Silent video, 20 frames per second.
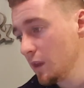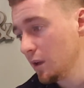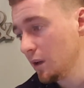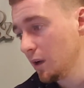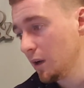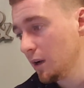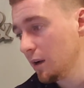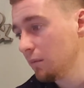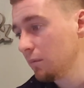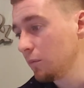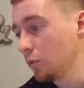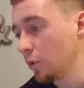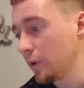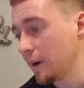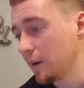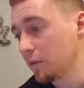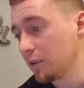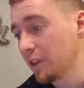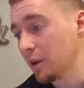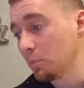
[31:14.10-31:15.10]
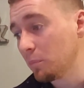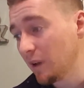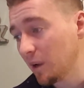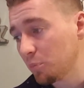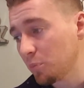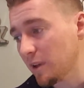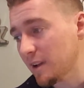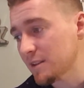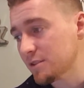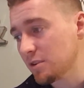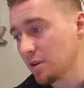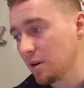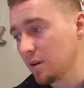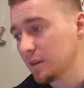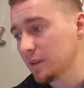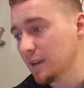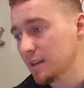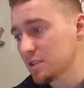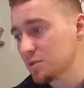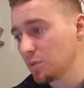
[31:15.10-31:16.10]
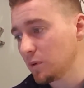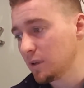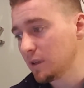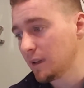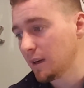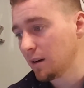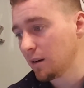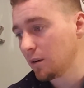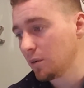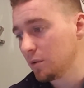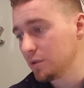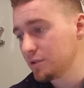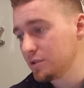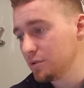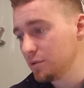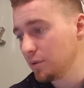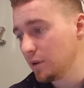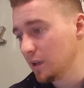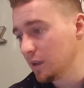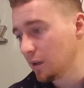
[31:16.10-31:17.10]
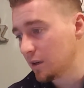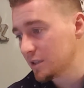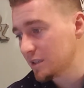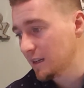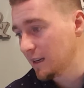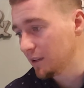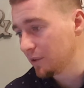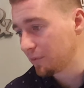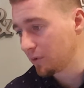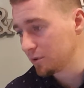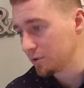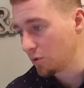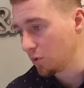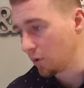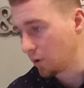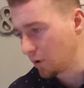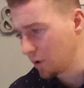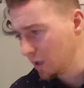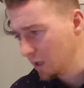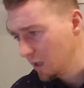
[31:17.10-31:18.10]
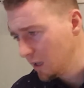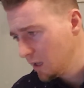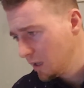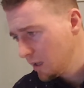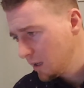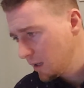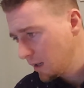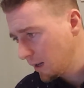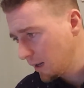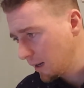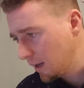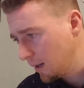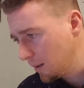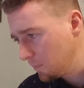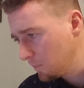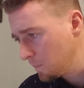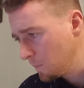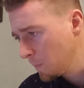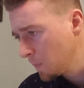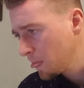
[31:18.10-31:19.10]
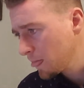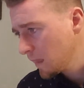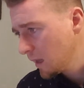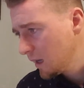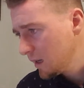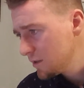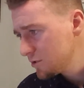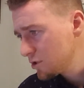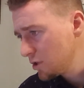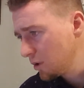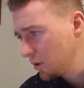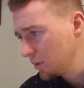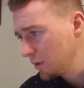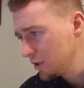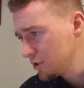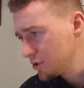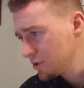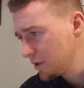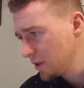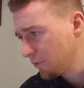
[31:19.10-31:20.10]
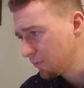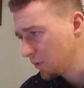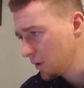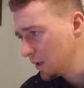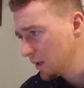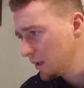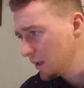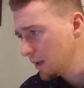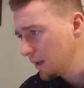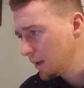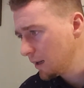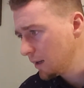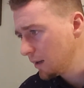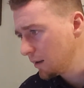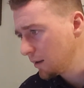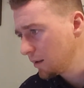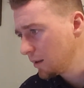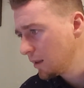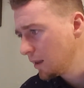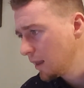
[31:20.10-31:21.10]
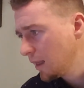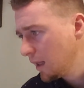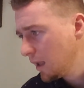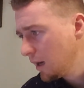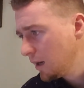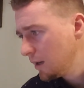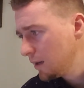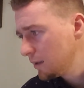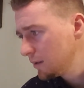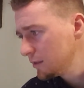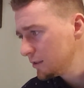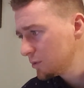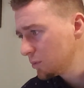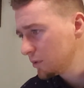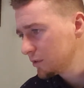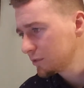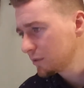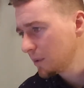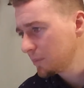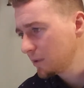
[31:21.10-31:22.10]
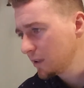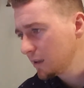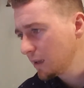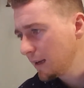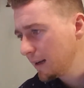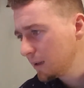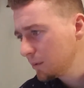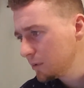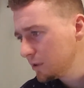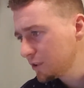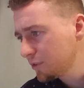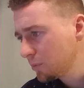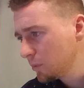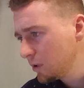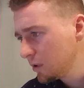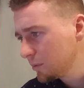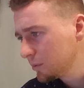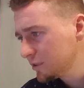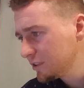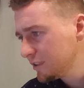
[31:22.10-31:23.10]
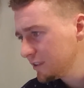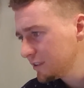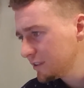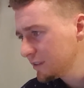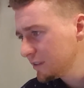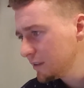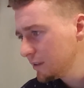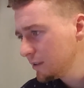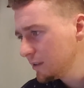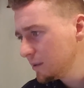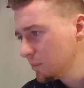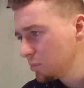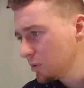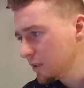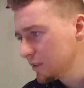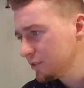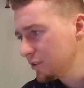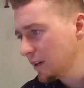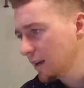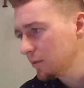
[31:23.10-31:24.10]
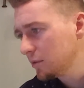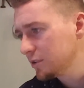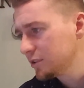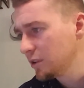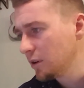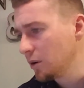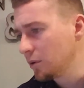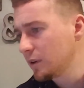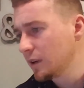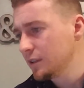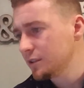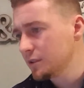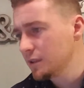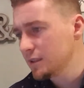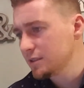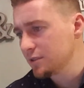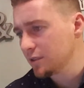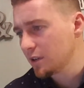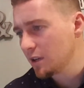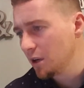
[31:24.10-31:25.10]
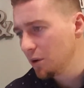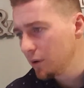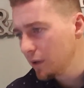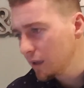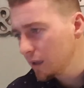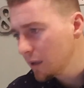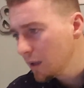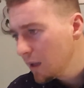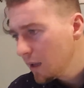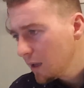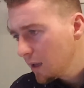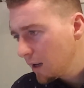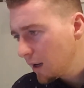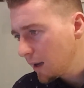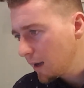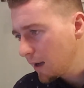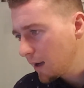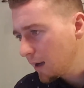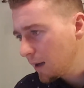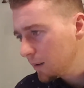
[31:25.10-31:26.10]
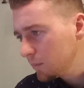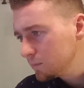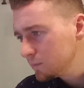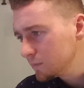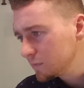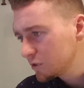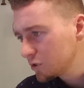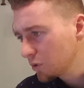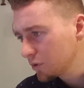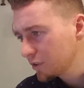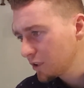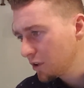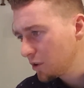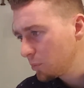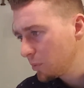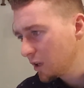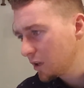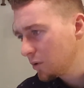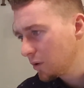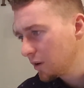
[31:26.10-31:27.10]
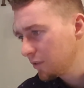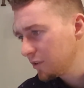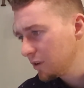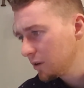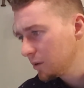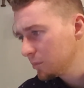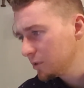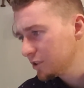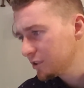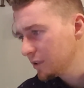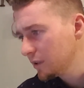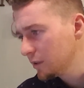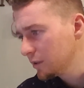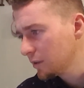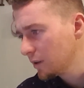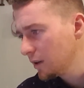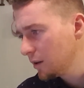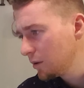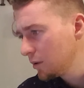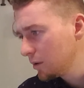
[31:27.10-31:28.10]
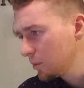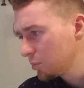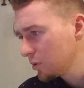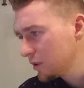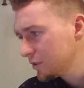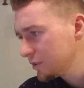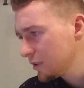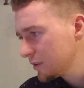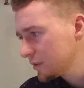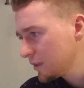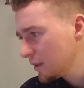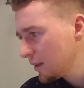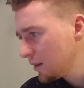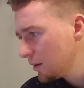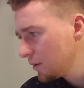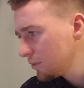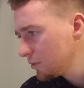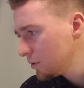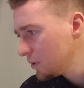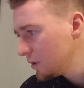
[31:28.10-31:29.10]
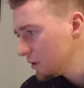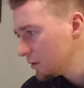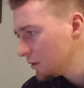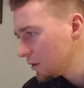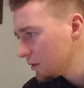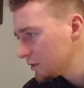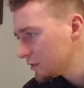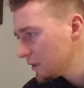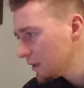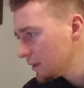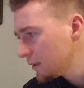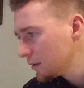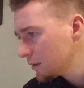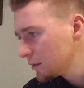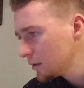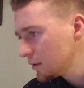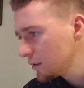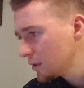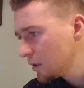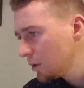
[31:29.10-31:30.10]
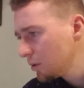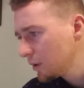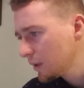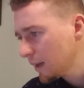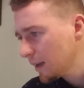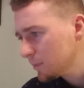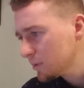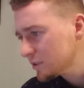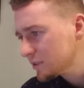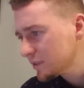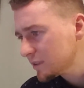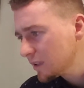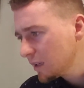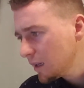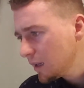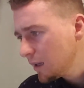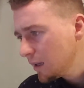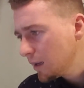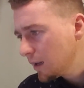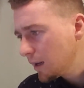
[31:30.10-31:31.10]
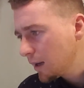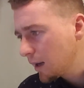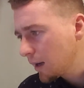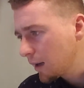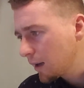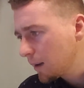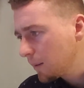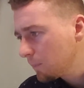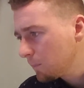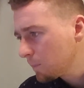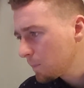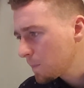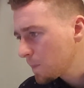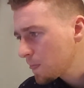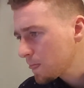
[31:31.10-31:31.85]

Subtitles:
Whatever their big plans are, that's when they're going to get launched out in the first quarter. So here's your different, at least one scripting language, familiar with CC plus Java. So okay, so that's the coding. Source code of Bitcoin, Ethereum, BitShares, IOTA projects have unique understanding and good coding habits. Awesome,